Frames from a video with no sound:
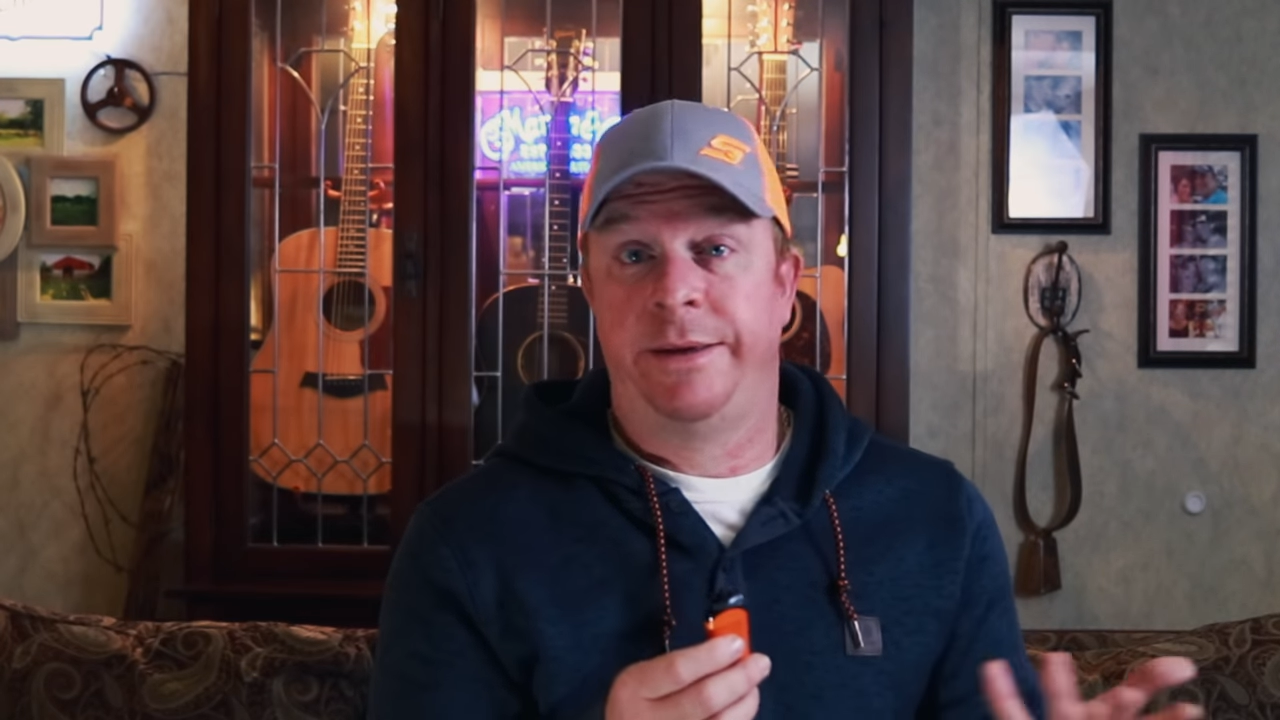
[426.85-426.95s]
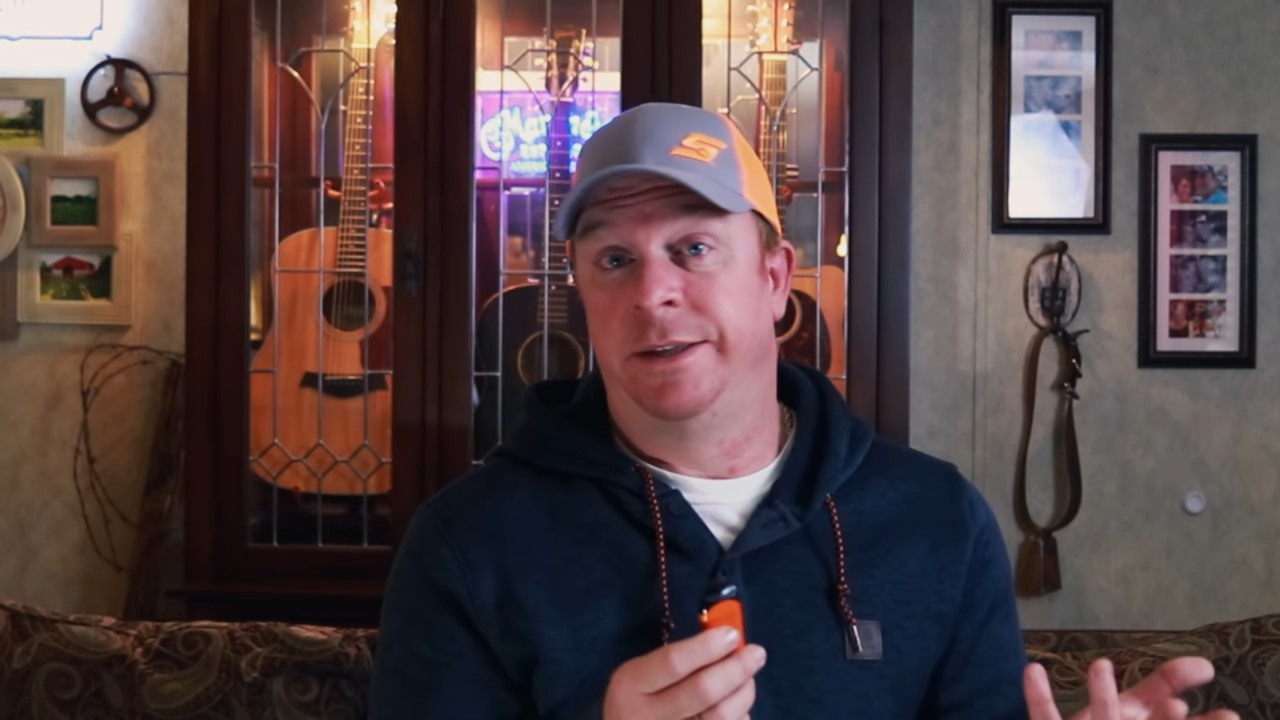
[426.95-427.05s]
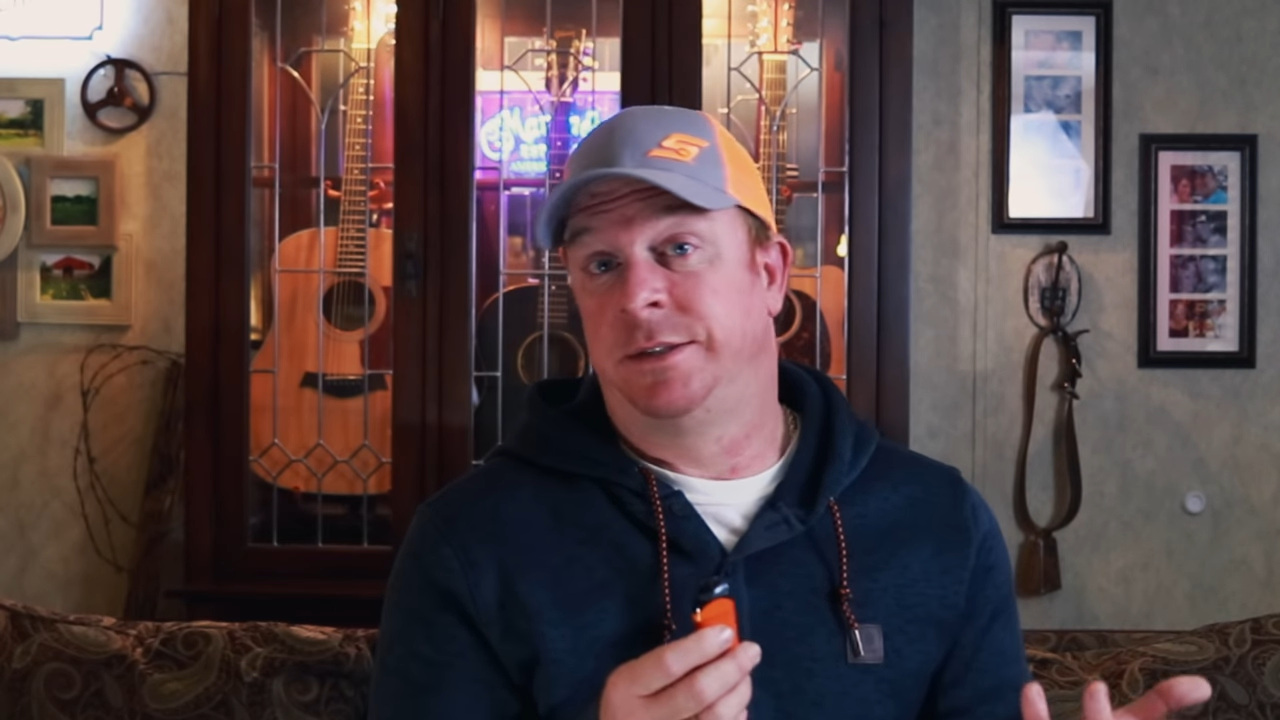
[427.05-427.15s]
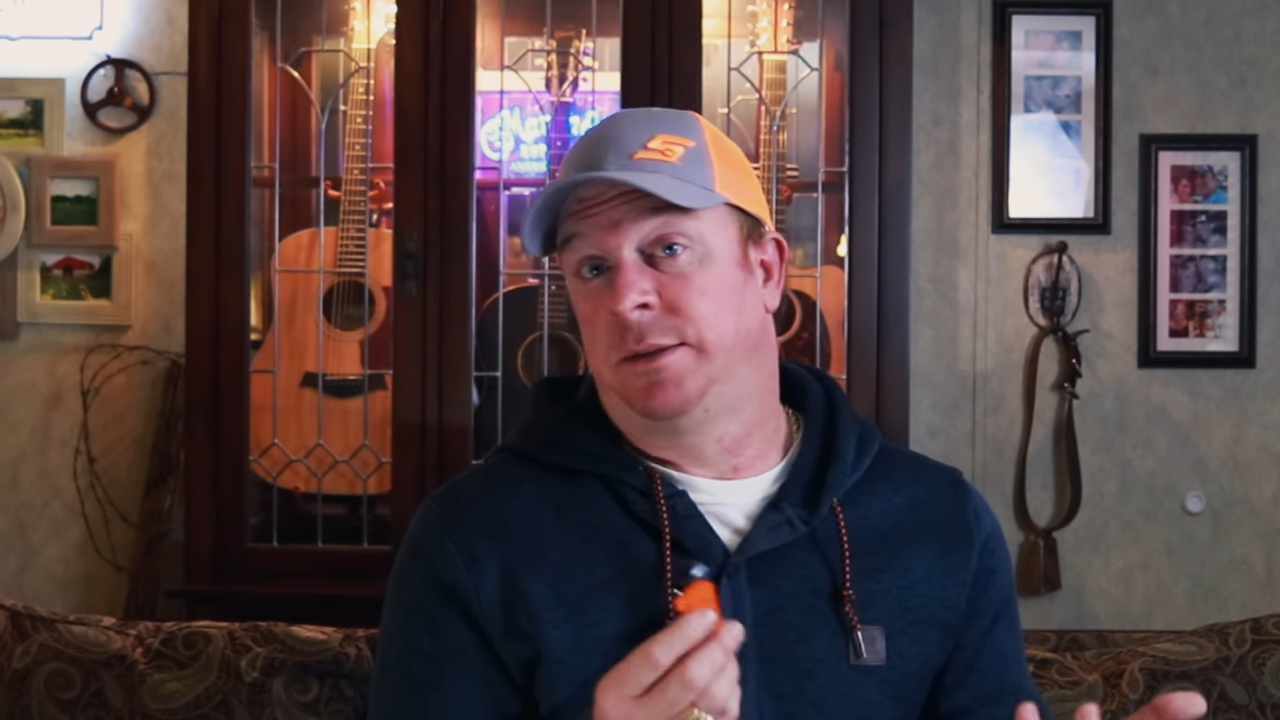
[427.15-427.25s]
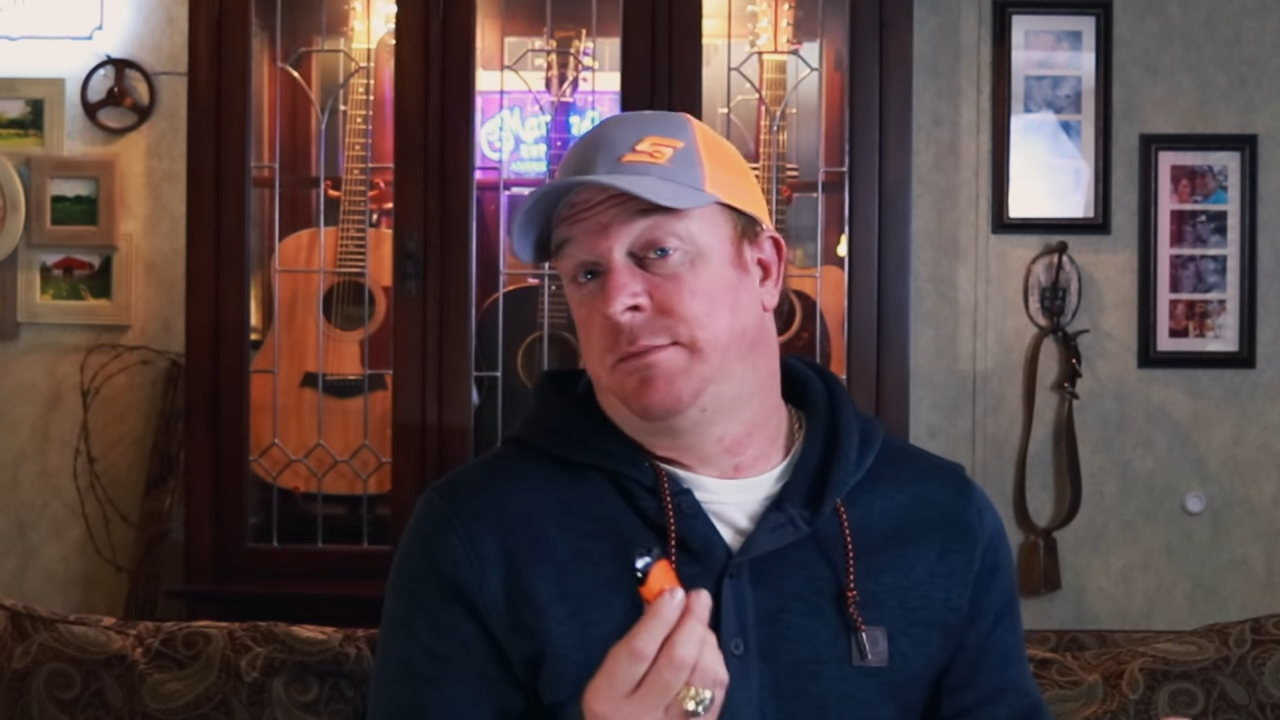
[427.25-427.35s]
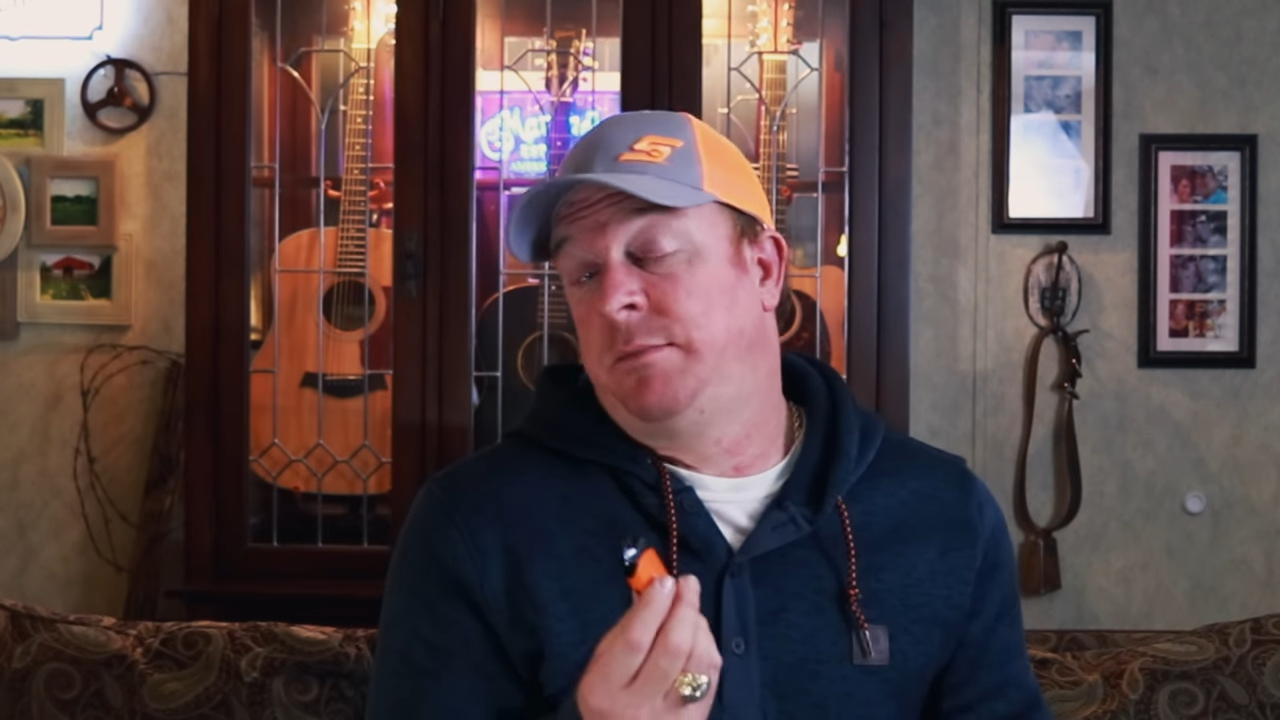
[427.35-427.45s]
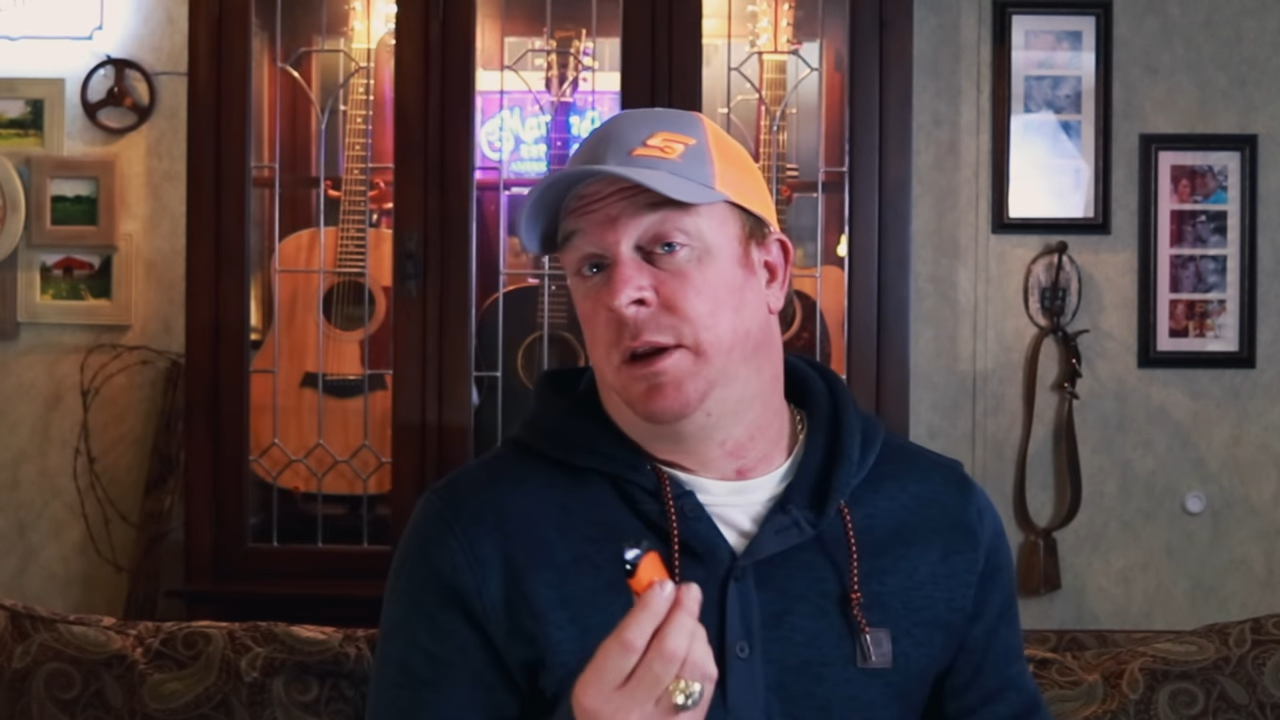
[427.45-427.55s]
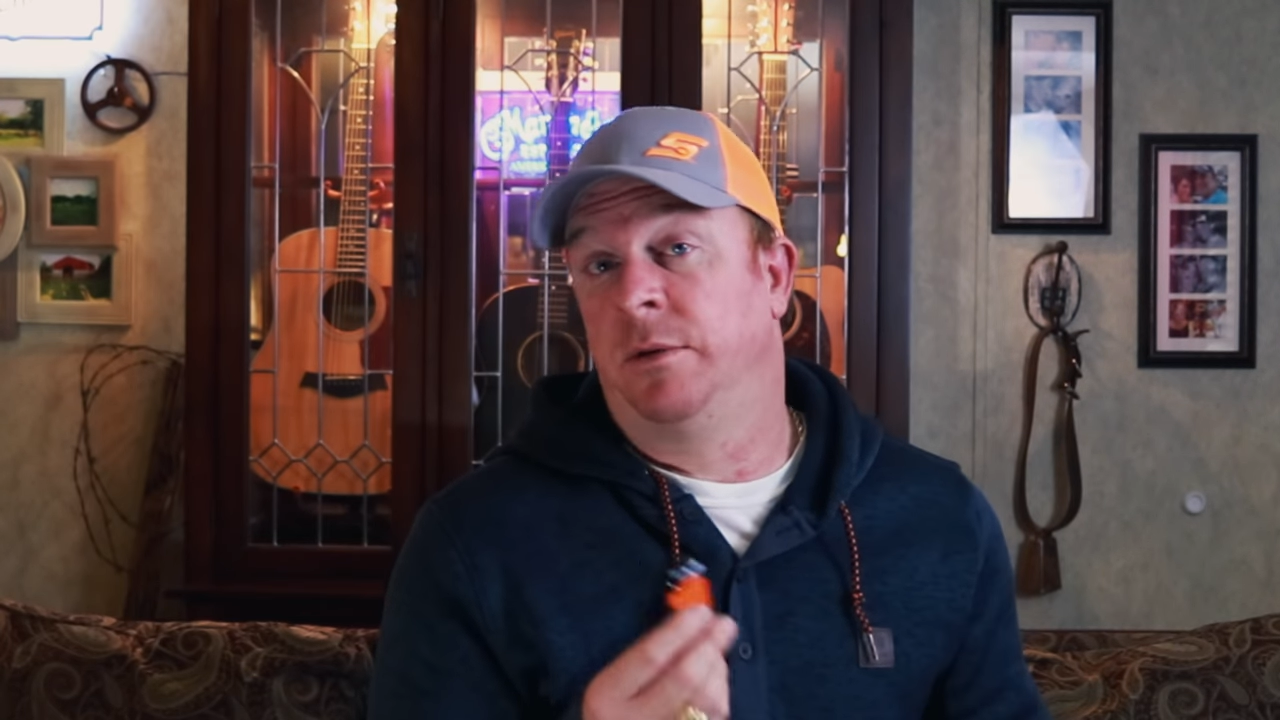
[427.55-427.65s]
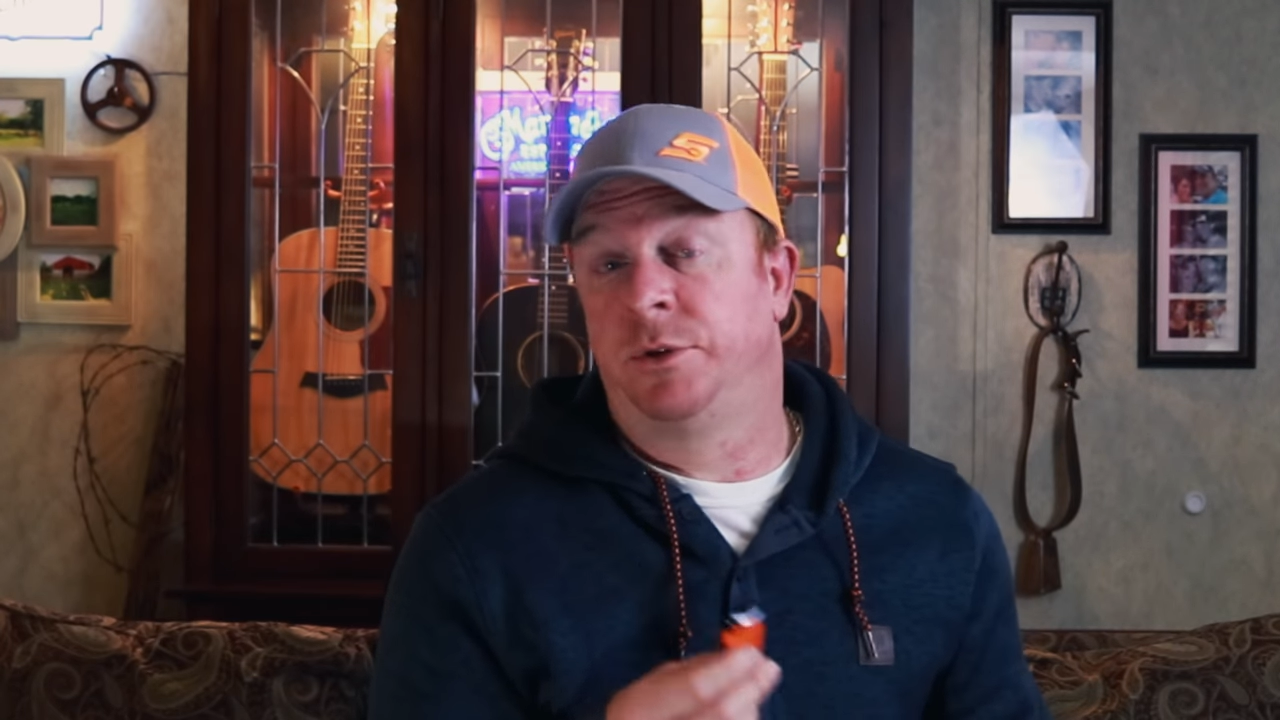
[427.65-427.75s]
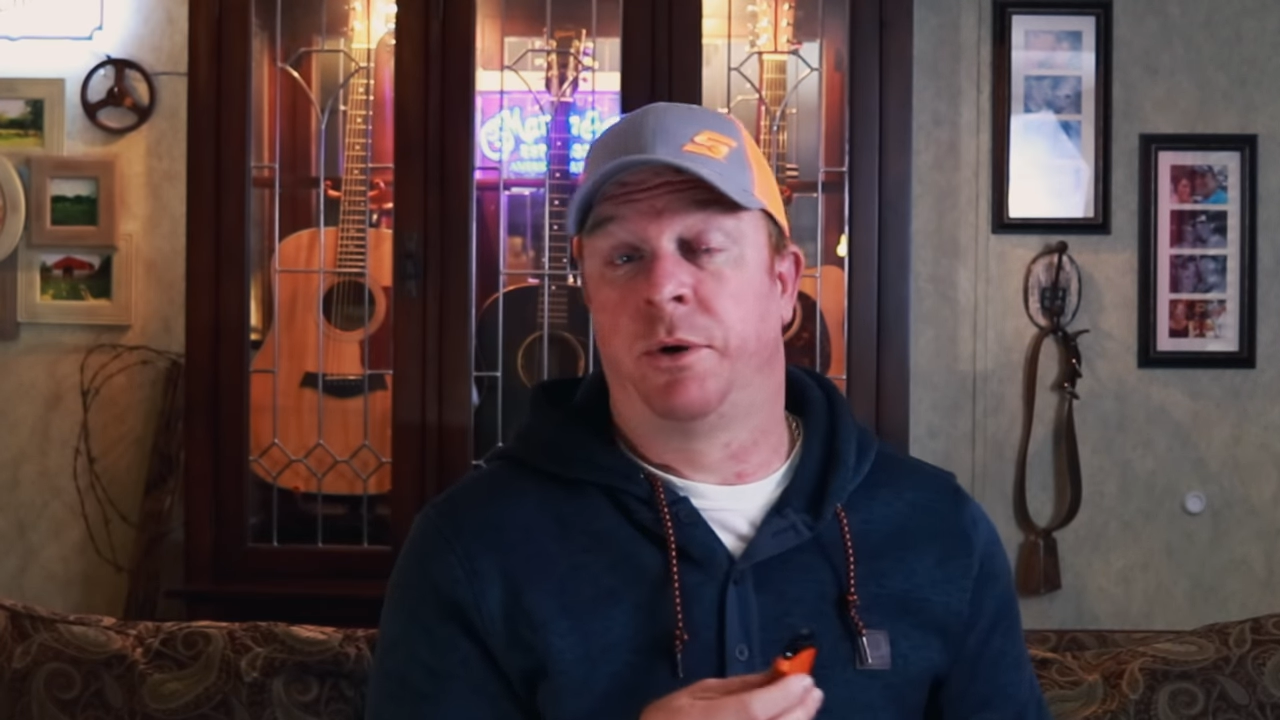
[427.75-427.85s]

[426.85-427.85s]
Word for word: It's, you know,